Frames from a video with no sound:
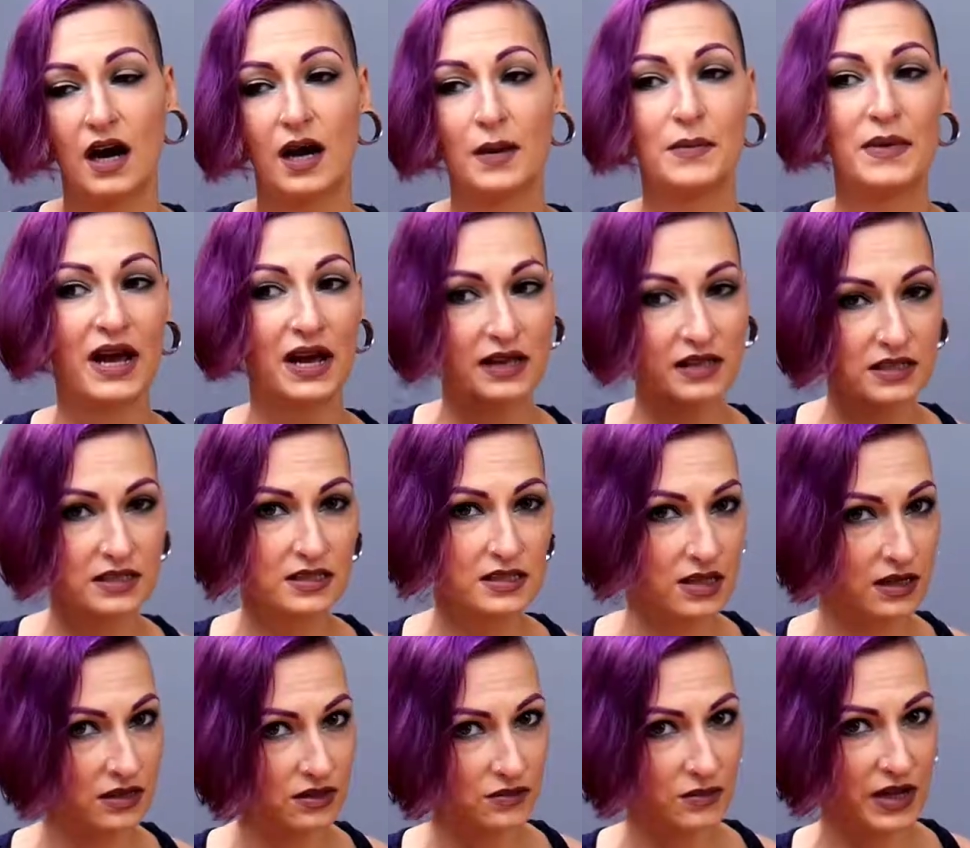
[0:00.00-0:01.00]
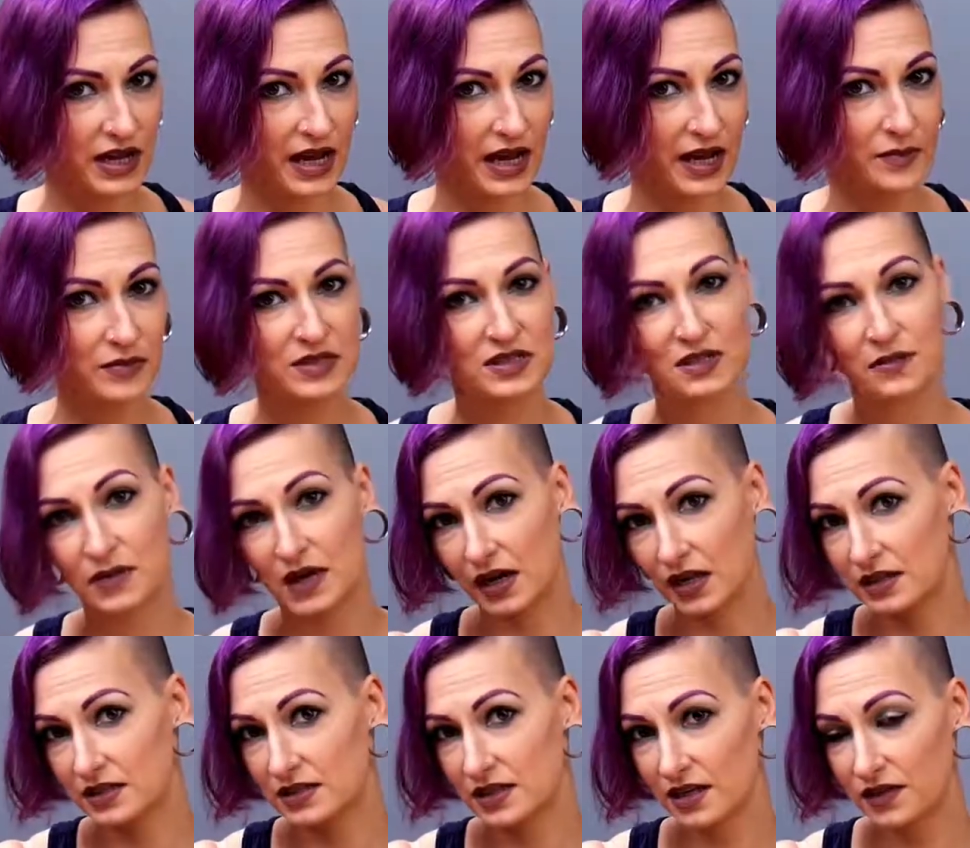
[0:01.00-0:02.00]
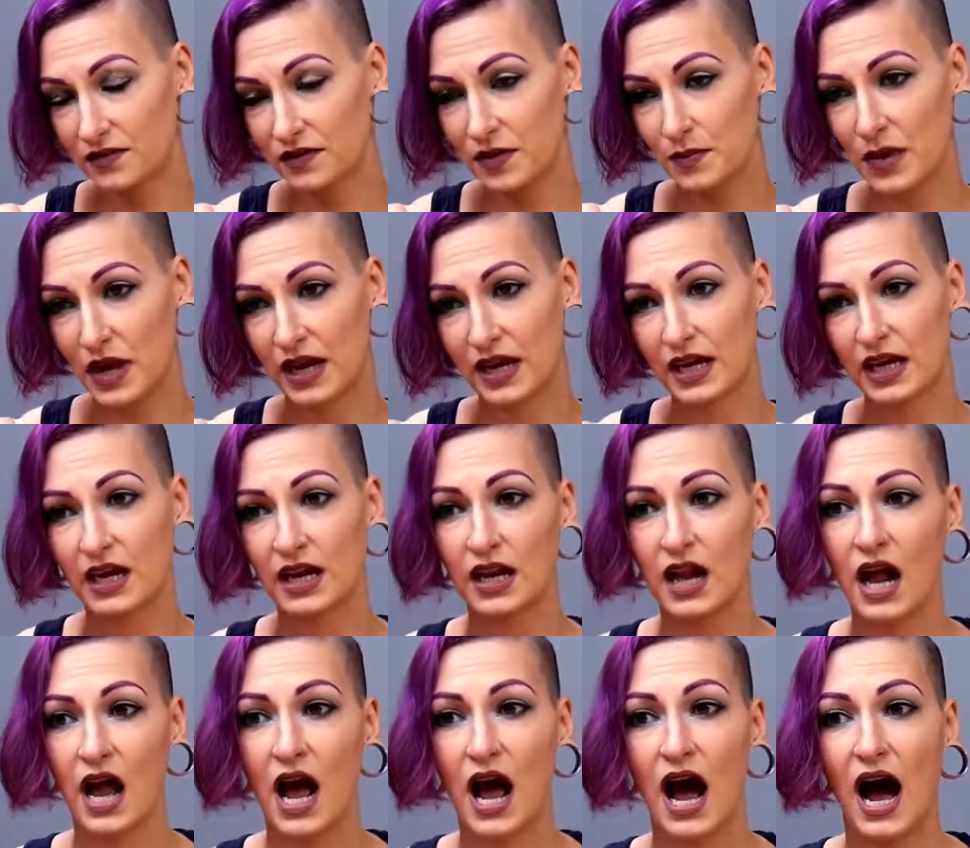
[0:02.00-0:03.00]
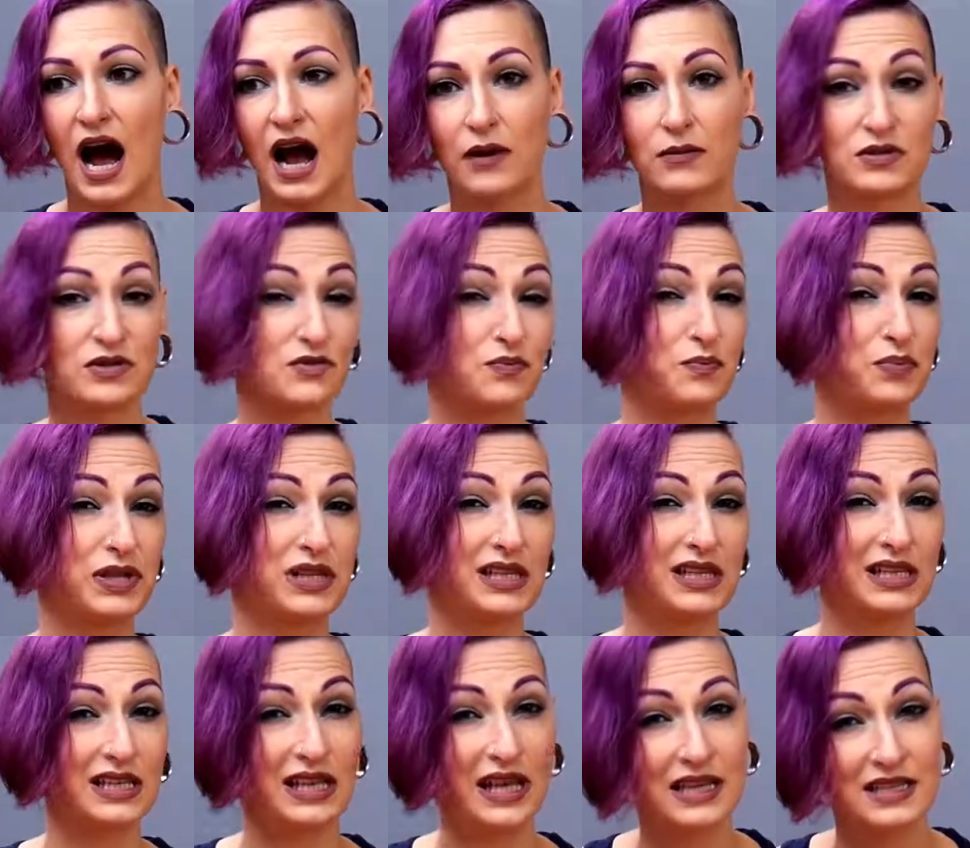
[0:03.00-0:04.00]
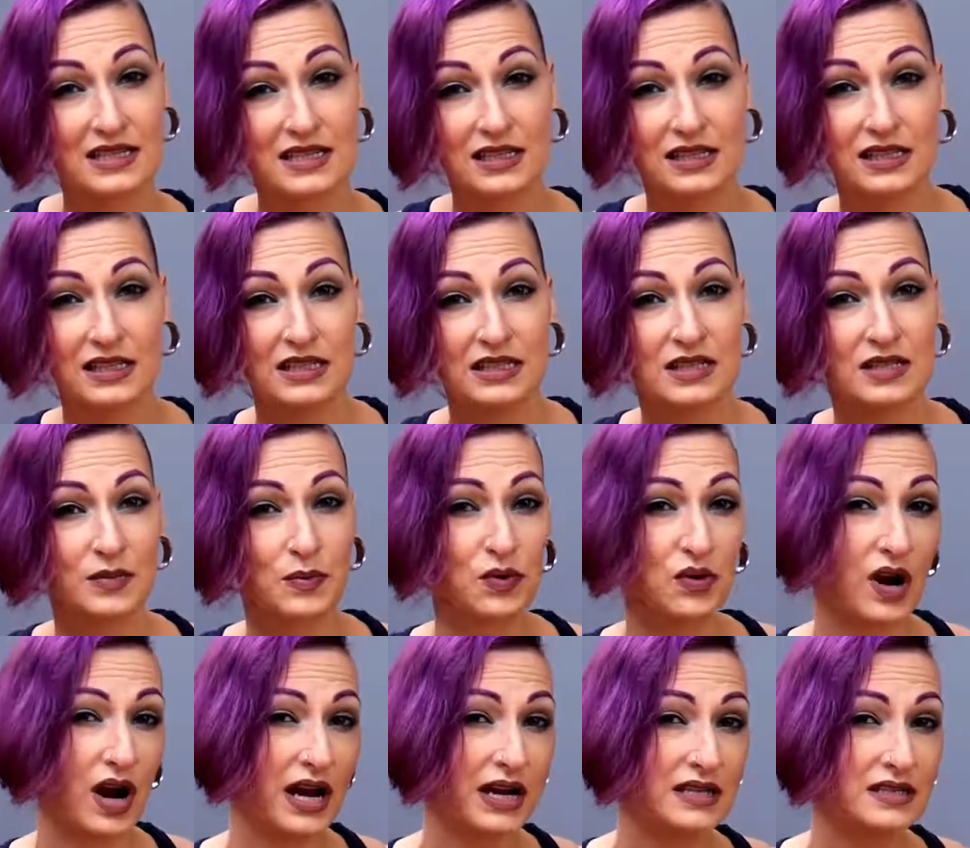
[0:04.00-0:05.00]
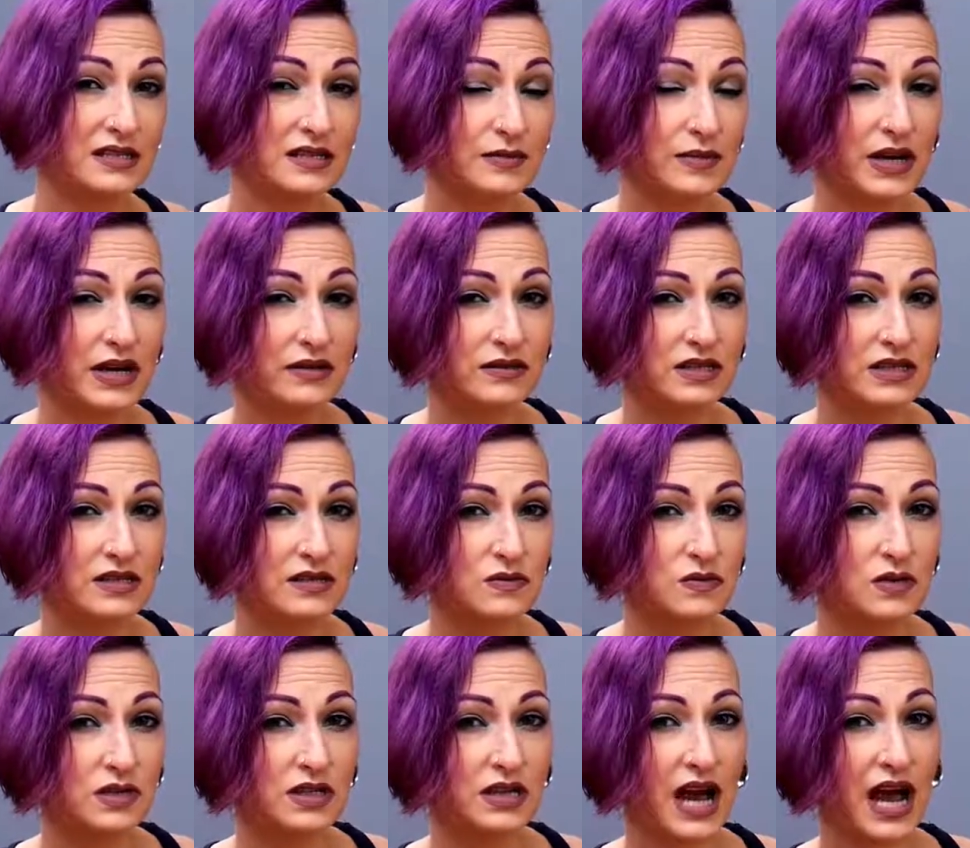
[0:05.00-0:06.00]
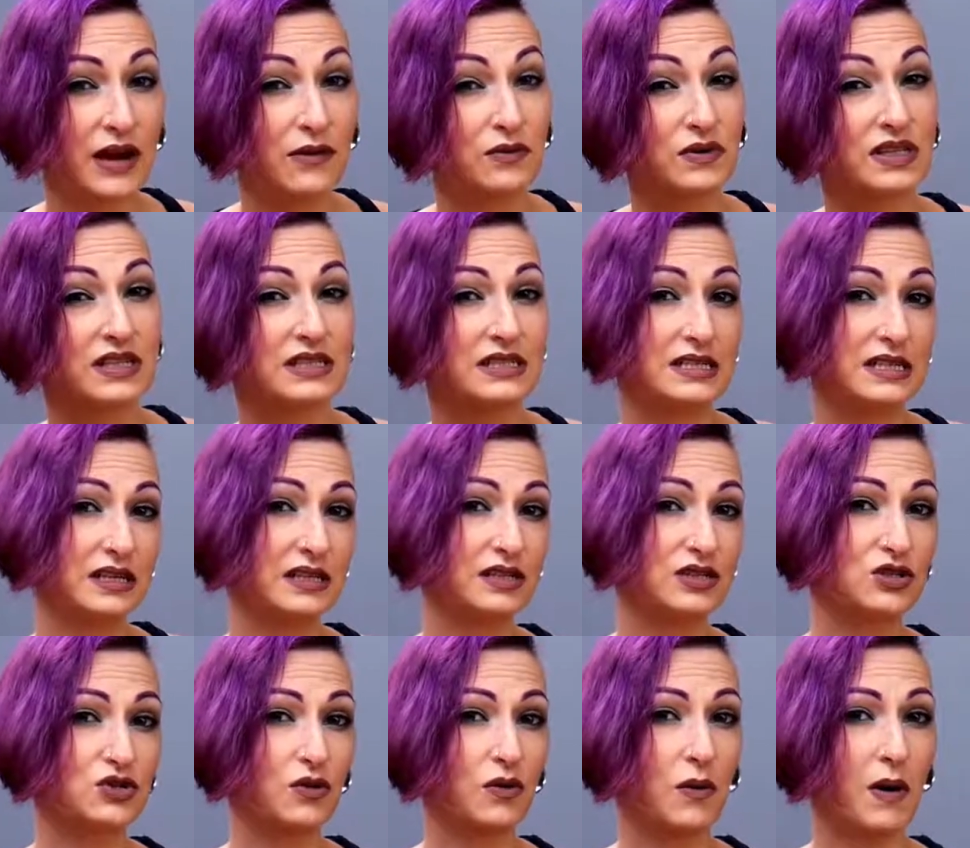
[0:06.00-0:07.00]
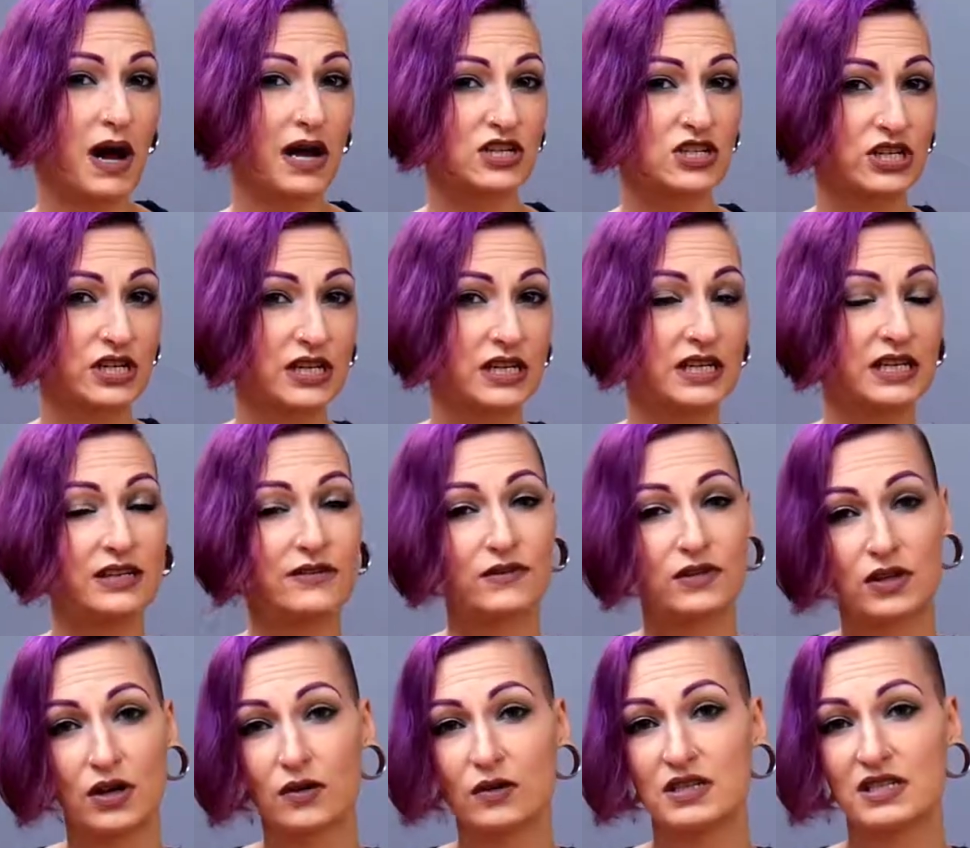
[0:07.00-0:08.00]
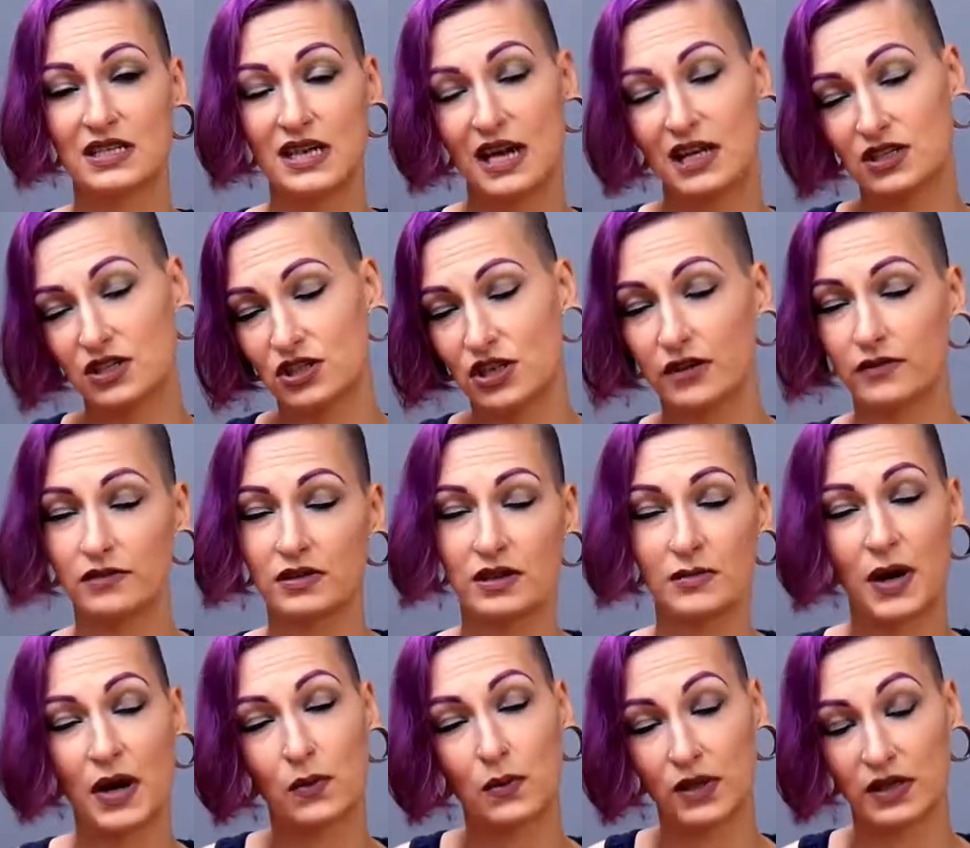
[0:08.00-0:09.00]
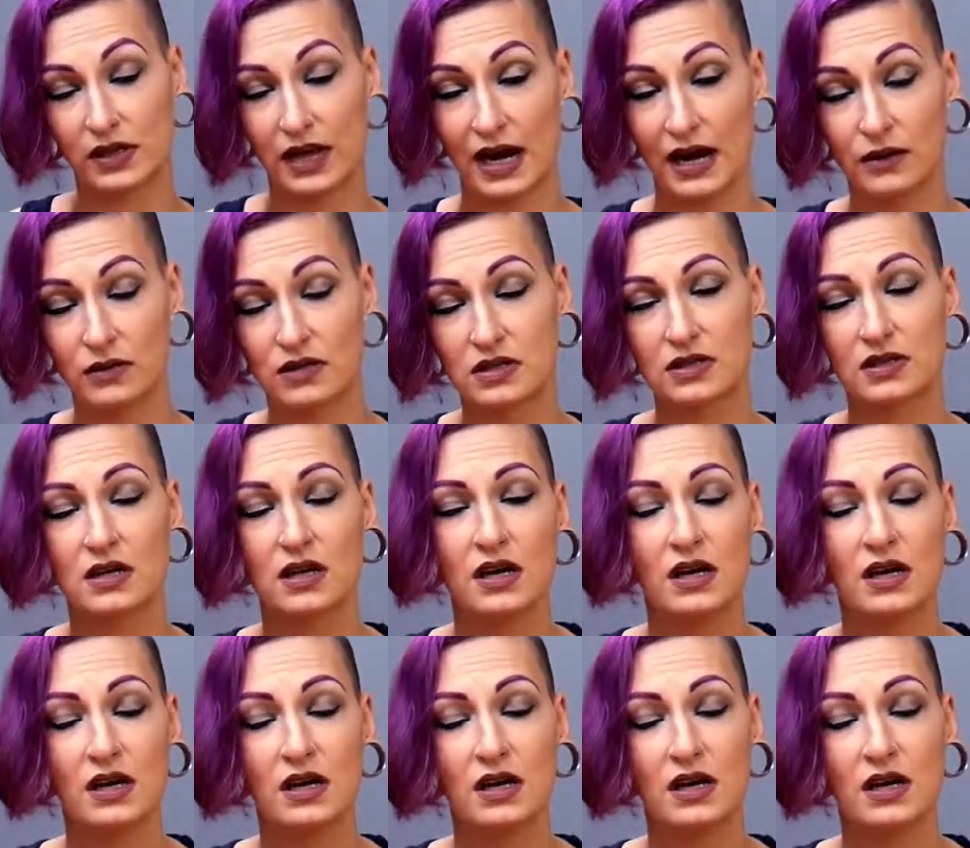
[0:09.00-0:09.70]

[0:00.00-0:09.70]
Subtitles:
I'm not going to tell you what happens. I'm not going to tell you if they make it. I was pleasantly surprised about this one. I really did enjoy watching it, even though it's not generally my wheelhouse.